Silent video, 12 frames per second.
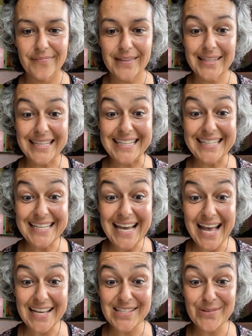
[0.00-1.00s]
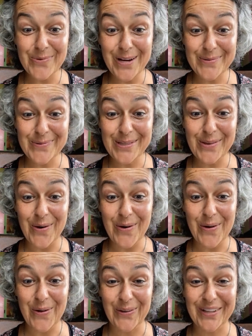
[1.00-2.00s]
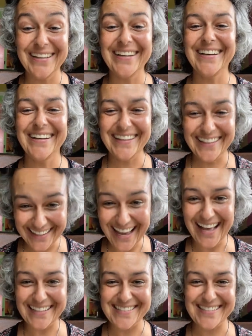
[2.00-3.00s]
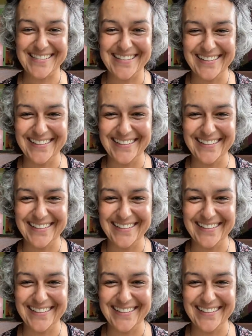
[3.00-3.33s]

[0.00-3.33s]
Yes, one with all. Yes.